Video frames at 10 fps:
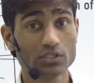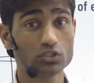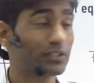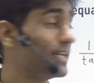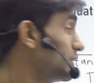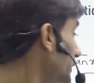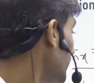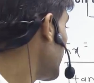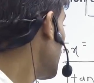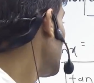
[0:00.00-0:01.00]
So that's why
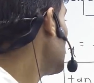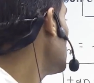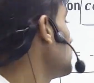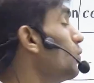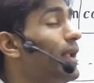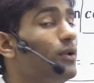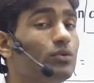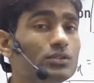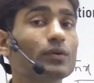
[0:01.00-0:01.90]
we got these two values.